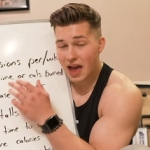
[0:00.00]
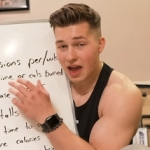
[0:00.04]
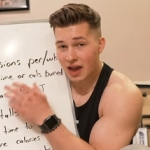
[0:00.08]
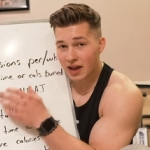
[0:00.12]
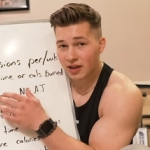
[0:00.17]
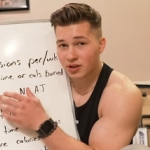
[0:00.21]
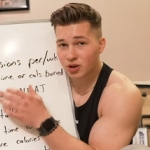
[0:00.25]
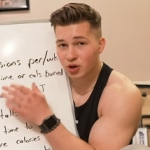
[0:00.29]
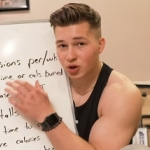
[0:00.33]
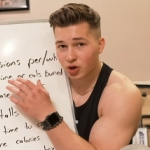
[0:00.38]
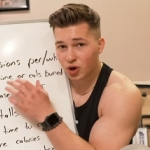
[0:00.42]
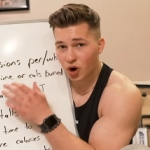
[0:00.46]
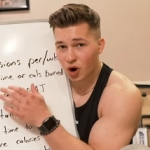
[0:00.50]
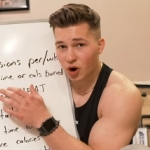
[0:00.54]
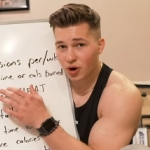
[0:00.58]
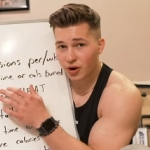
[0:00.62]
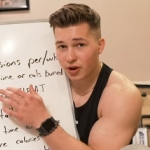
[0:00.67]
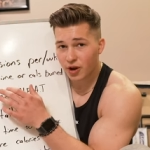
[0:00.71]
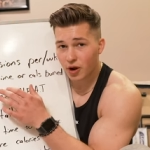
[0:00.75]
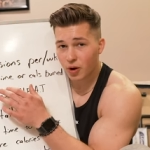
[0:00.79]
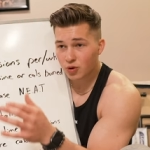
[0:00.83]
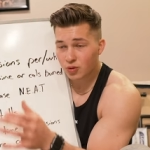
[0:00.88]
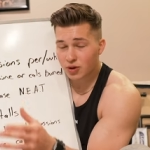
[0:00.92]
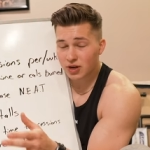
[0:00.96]
and your
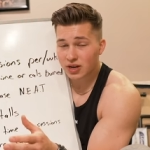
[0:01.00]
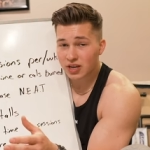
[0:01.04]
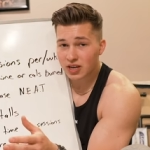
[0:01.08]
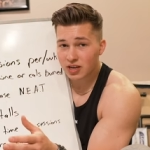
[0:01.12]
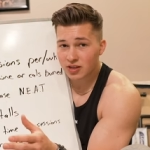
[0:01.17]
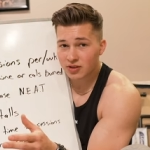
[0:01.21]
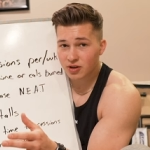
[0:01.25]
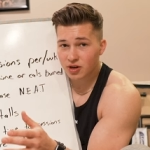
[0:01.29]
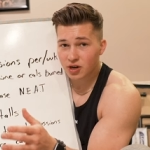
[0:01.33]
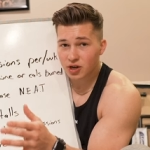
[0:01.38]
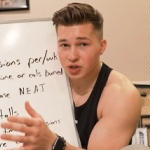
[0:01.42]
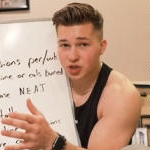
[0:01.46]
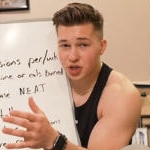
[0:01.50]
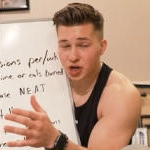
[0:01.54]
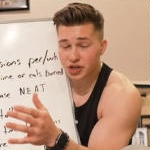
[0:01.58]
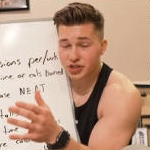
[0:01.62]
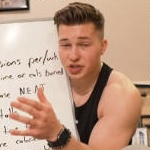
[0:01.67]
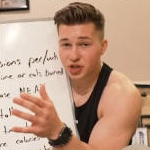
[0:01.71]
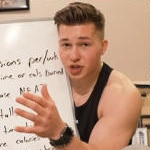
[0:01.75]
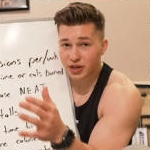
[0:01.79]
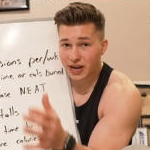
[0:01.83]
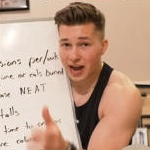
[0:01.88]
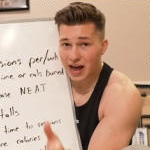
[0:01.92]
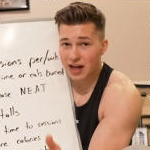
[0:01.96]
cardio. You can either
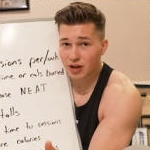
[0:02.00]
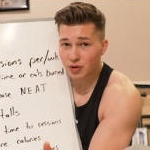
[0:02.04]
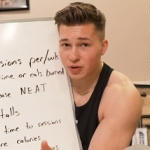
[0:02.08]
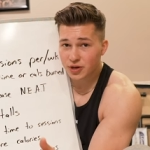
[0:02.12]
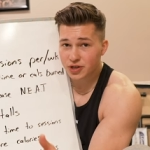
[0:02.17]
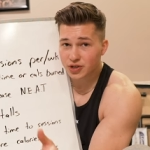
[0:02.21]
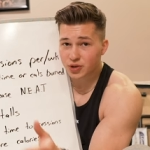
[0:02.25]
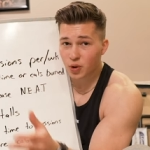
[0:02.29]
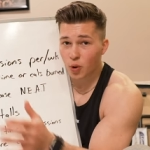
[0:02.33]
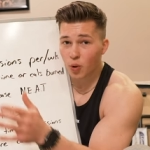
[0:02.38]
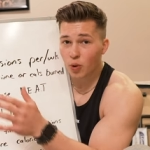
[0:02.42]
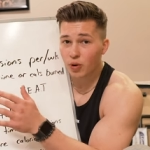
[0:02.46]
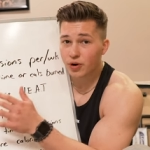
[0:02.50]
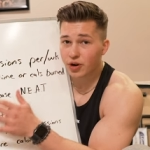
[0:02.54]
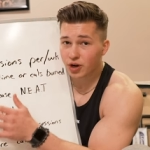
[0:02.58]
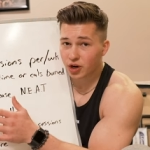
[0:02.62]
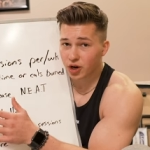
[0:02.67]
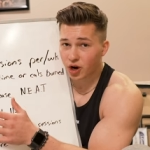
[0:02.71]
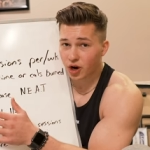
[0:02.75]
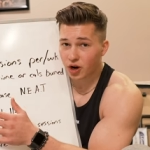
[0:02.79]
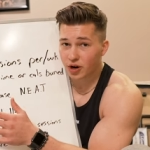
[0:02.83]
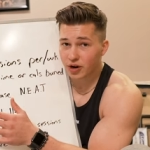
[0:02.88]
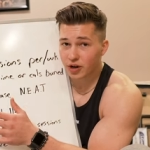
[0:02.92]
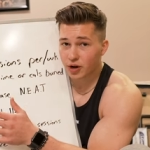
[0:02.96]
adjust your calories or your
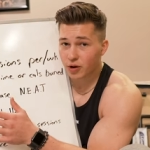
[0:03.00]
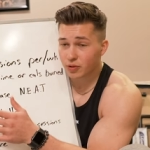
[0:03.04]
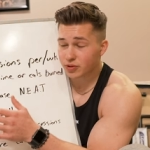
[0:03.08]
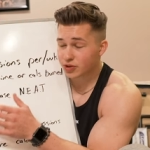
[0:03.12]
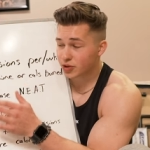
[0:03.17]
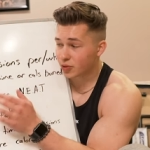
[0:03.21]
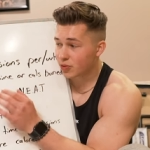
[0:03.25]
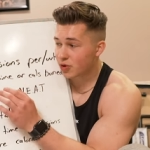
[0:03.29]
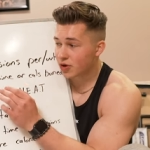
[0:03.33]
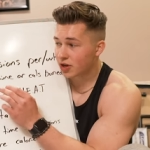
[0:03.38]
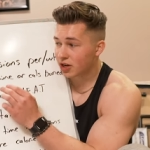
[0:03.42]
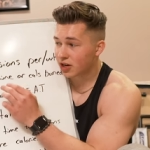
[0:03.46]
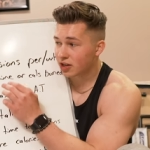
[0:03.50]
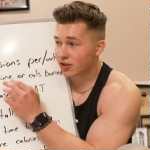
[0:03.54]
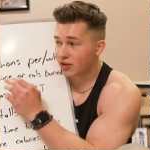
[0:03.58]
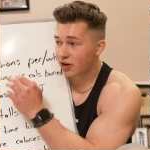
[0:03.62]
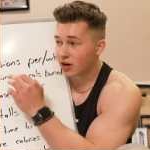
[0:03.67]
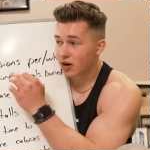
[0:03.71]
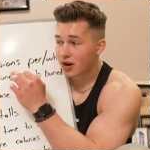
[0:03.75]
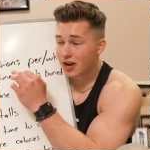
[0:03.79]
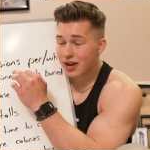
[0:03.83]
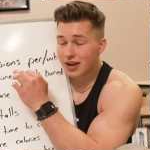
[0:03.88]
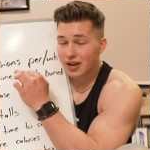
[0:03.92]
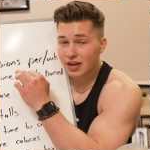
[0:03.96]
cardio. So you can
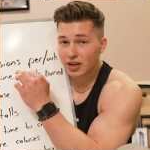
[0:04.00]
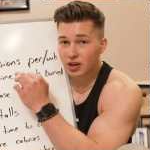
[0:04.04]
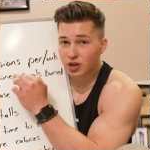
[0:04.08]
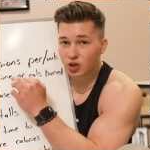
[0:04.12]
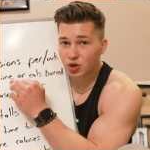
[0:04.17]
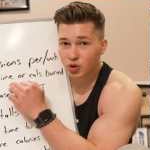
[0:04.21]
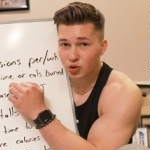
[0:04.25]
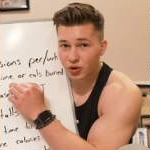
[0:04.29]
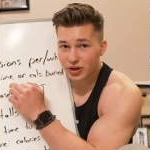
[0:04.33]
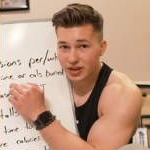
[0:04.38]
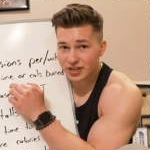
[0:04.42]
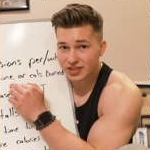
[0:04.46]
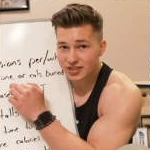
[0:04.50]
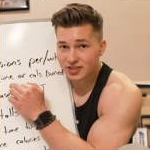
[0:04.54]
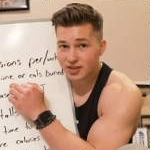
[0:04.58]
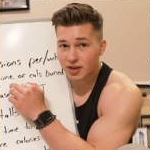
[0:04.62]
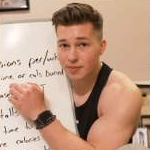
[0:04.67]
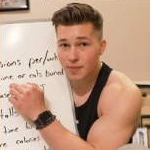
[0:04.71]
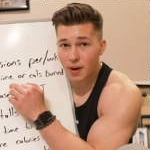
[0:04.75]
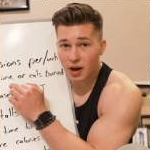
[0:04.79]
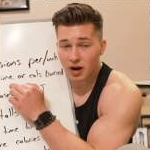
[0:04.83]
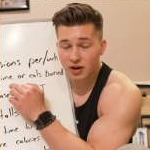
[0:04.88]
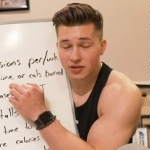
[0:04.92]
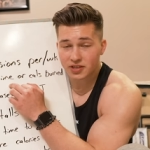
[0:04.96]
either increase the
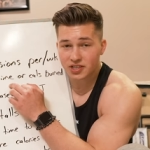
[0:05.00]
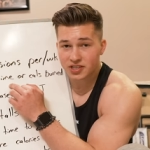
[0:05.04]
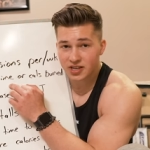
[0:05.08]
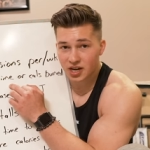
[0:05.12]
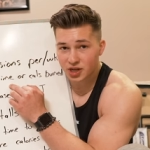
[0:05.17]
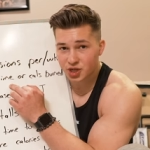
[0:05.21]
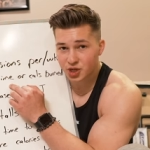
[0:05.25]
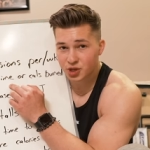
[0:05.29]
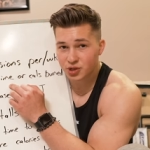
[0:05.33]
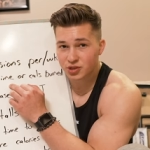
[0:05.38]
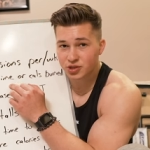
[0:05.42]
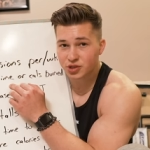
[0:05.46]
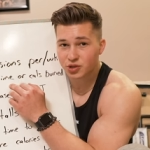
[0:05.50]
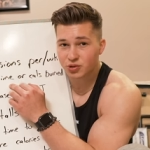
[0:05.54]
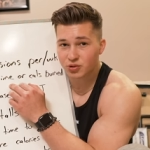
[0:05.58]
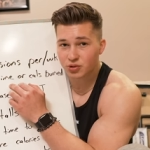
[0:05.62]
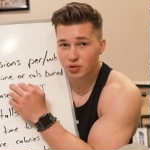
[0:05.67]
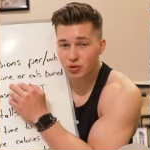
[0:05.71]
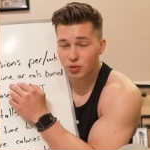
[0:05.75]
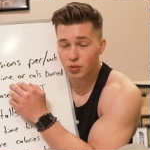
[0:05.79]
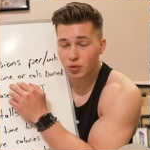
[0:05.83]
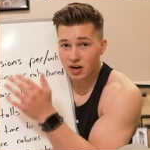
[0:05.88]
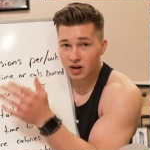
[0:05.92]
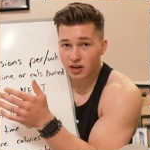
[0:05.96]
amount of sessions you
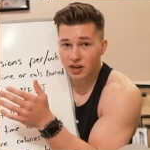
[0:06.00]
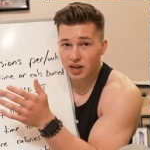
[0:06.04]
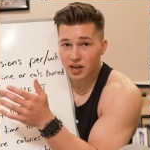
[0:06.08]
do in a